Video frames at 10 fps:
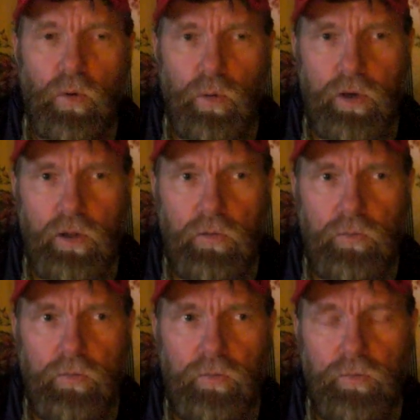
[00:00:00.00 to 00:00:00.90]
will
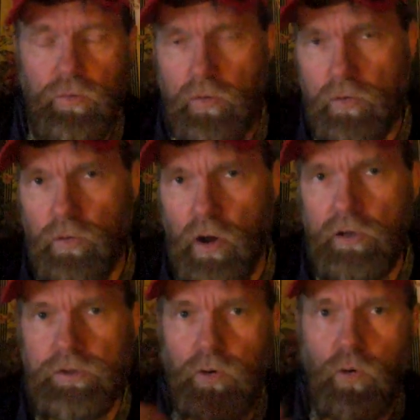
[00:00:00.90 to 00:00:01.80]

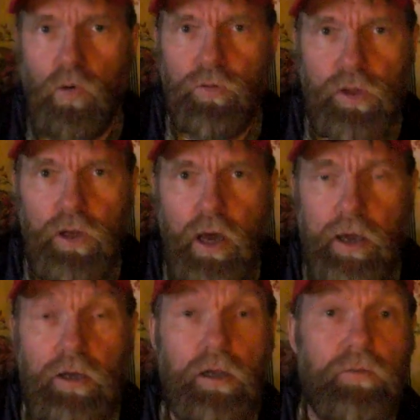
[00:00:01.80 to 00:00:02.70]
cross over the
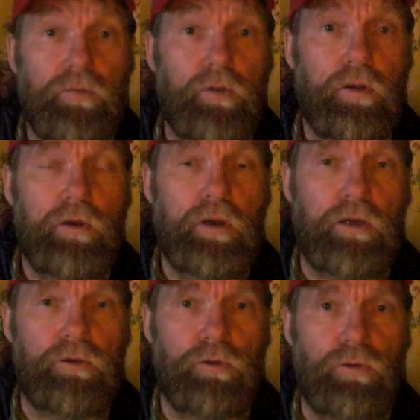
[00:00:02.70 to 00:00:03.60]
line
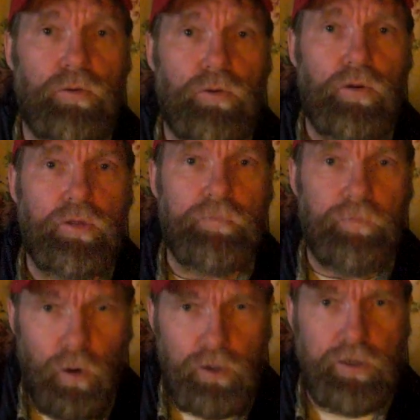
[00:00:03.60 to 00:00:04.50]
into the
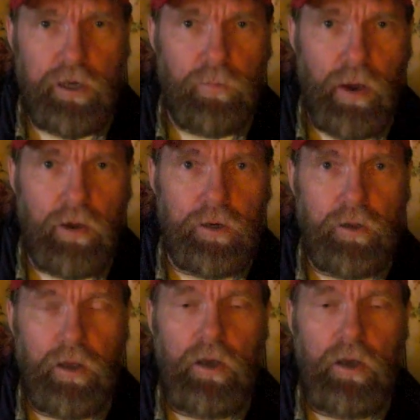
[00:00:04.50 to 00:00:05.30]
fourth state of matter.